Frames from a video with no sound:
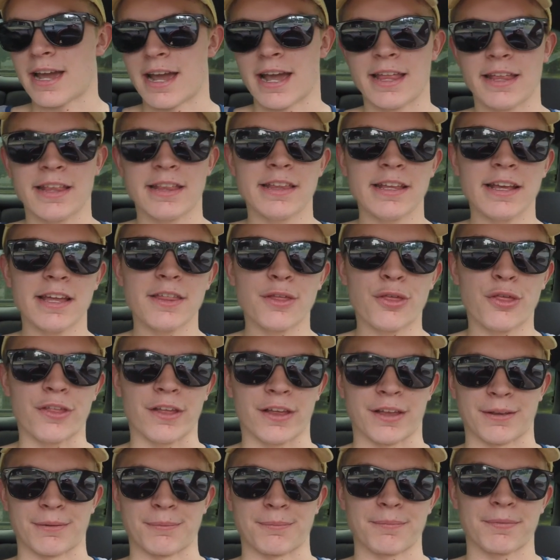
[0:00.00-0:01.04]
And then the other
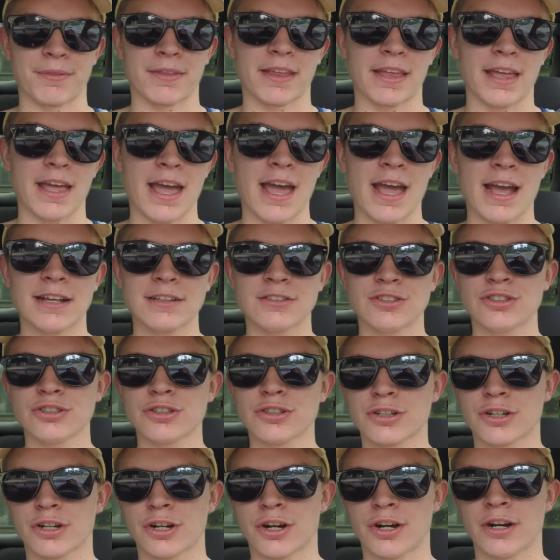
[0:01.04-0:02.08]
thing, as
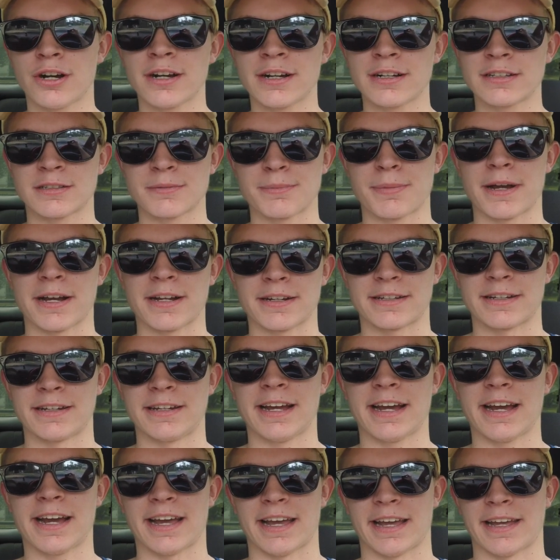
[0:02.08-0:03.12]
your car is about to
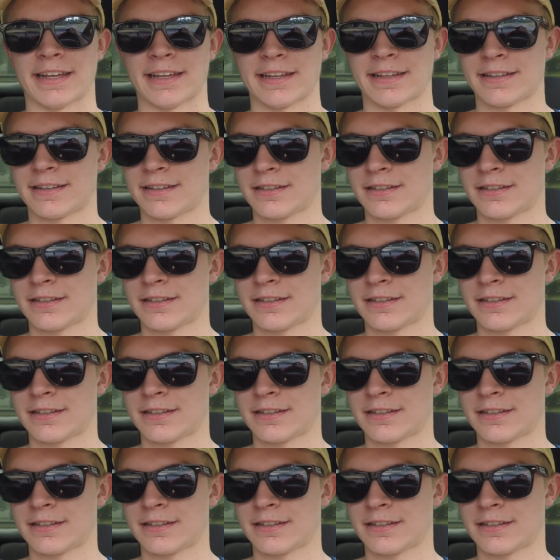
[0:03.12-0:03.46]
die,